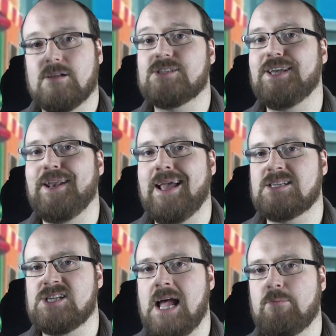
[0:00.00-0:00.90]
I'll see you
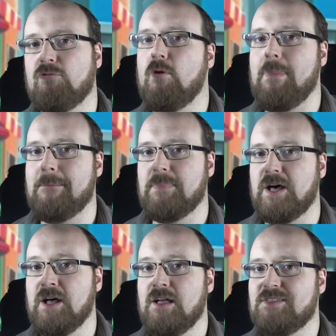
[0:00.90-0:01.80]
next time, and
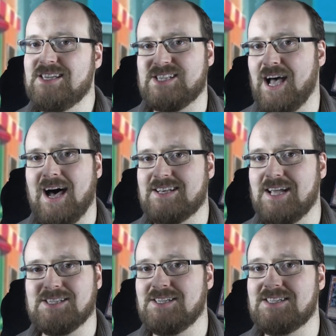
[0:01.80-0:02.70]
remember, this card
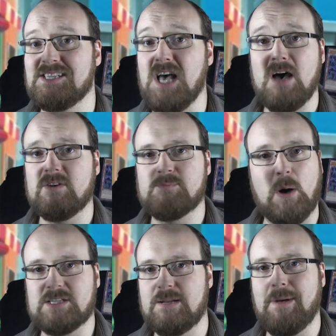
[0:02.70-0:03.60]
doesn't deserve a
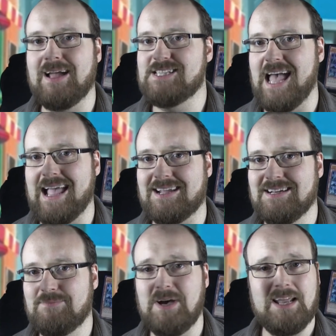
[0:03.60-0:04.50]
spot in my deck,
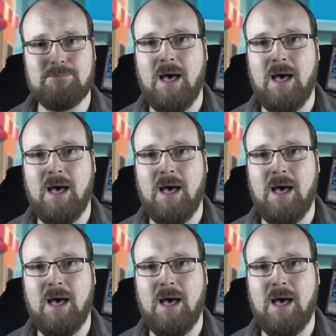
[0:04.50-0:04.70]
but it